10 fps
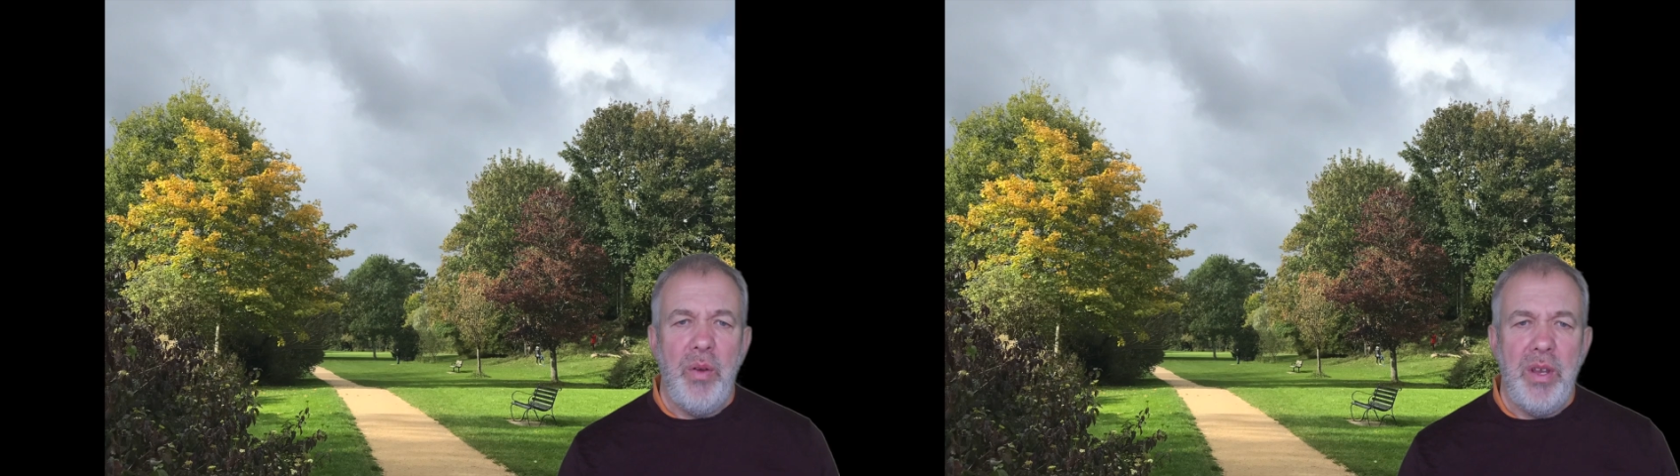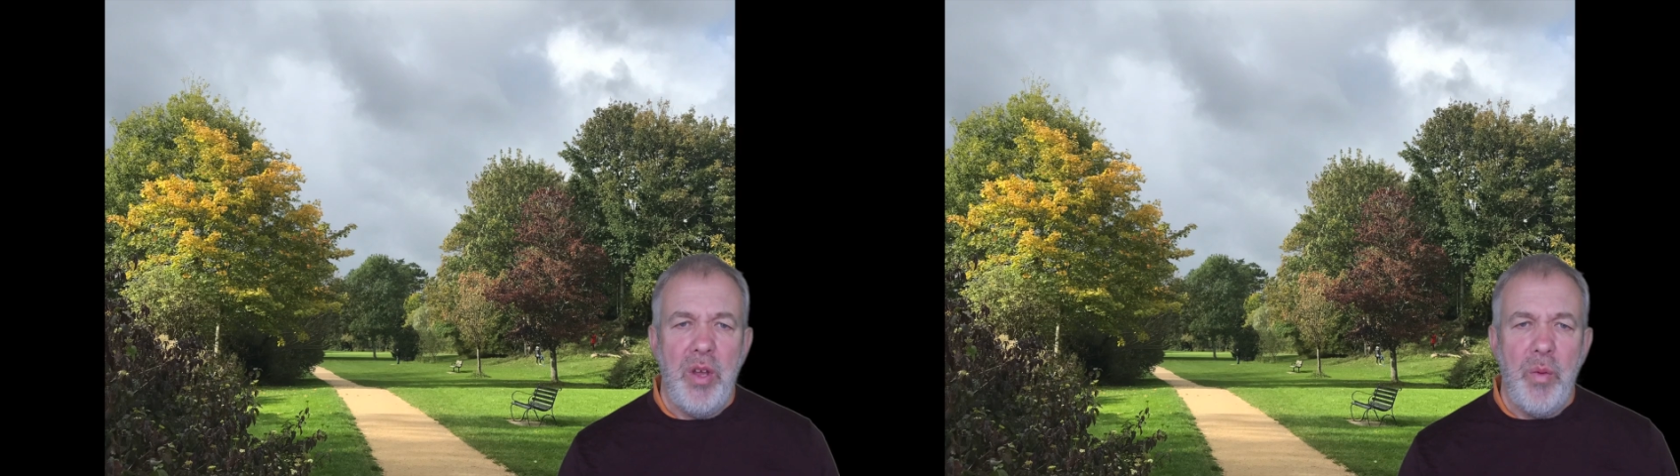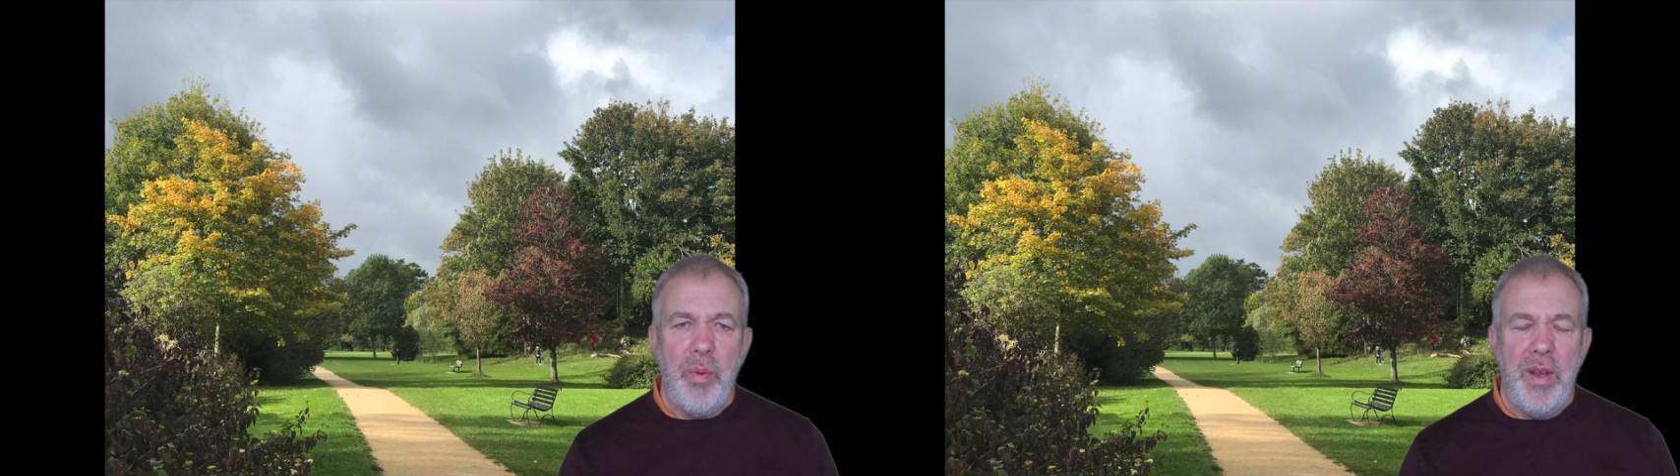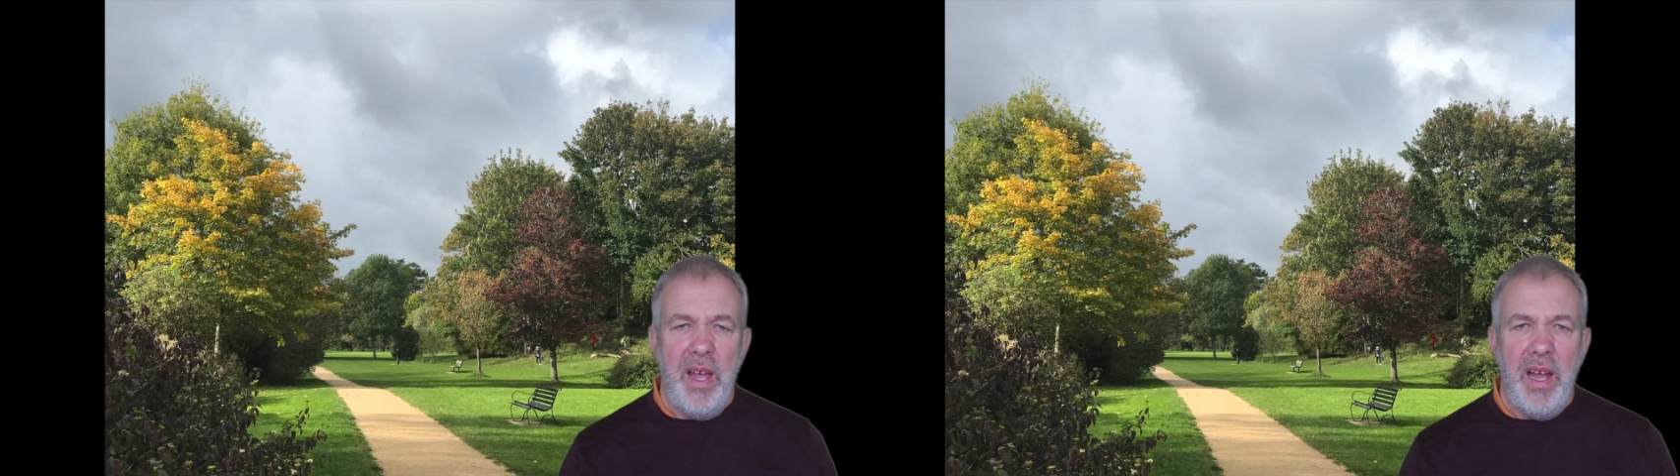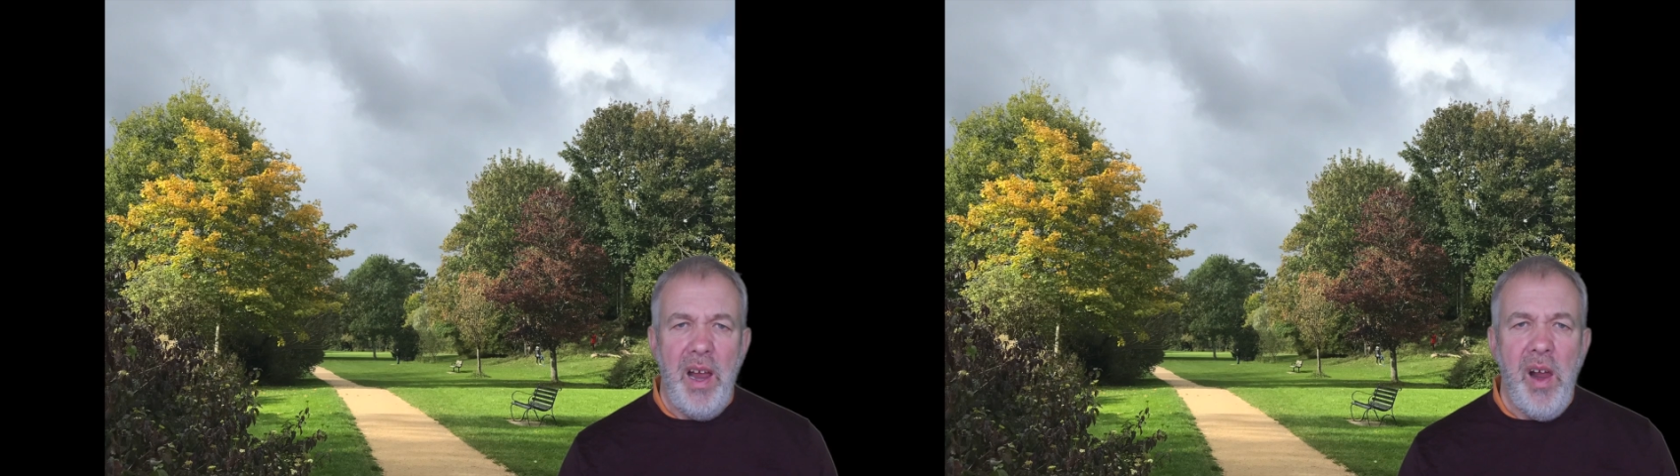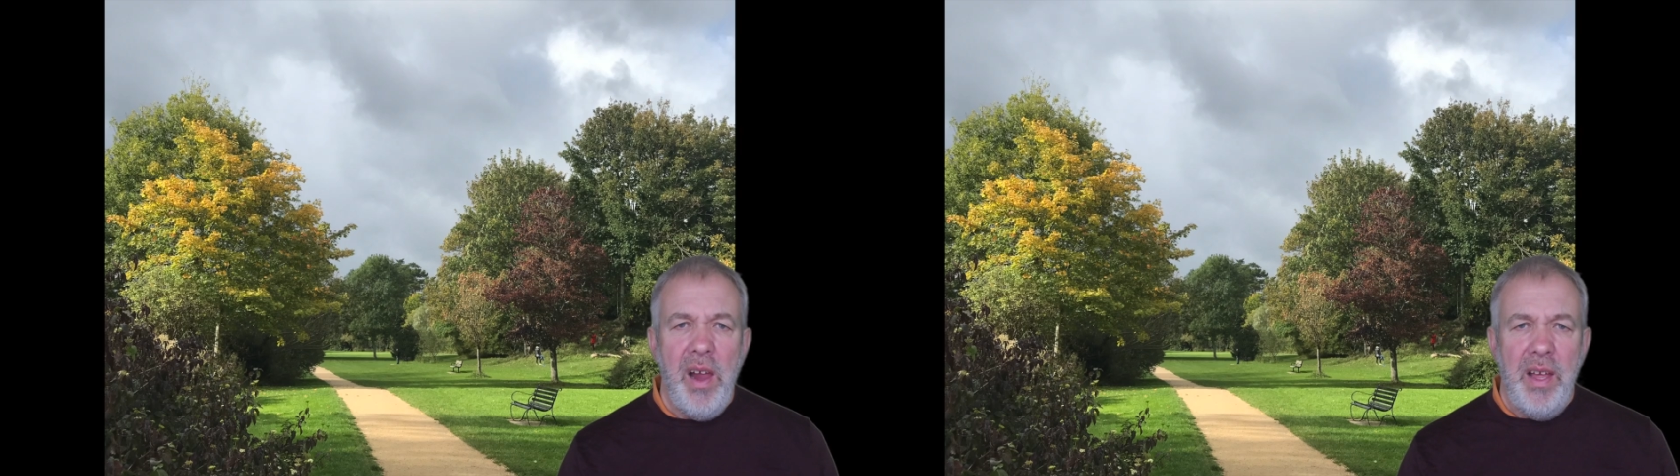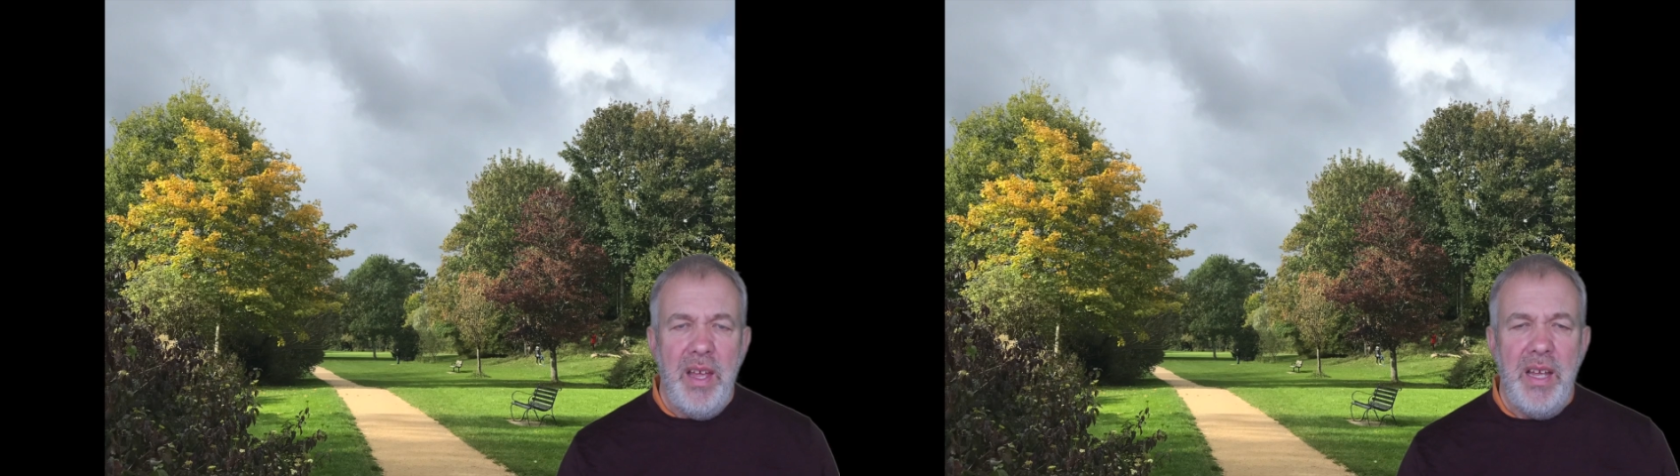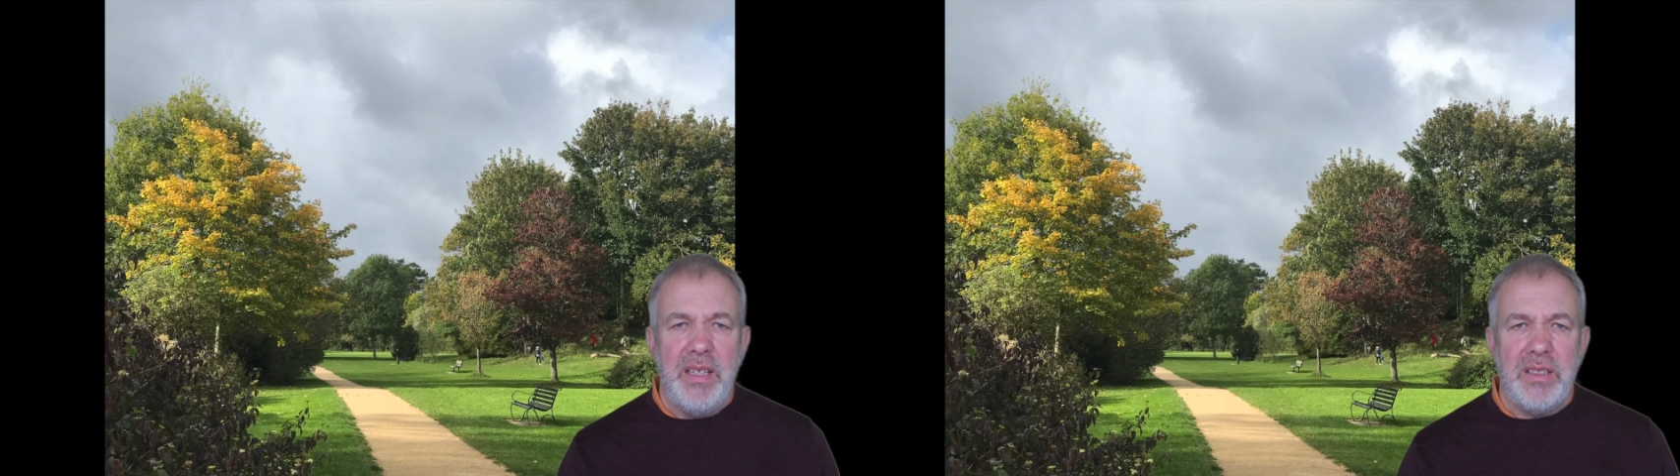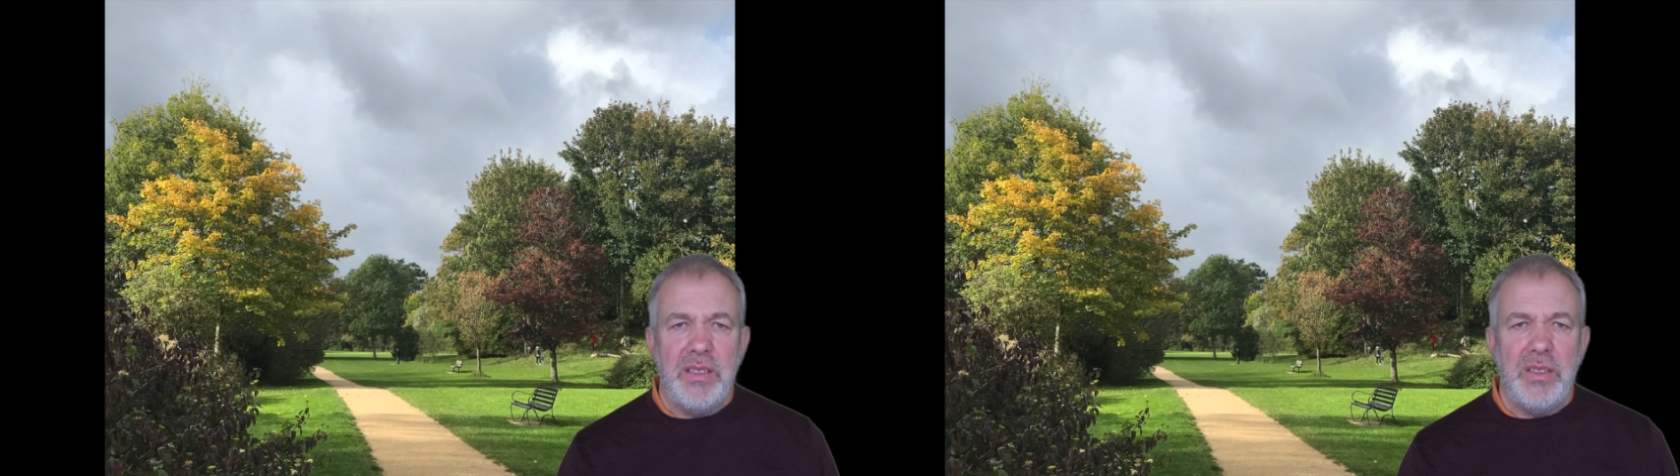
the open air is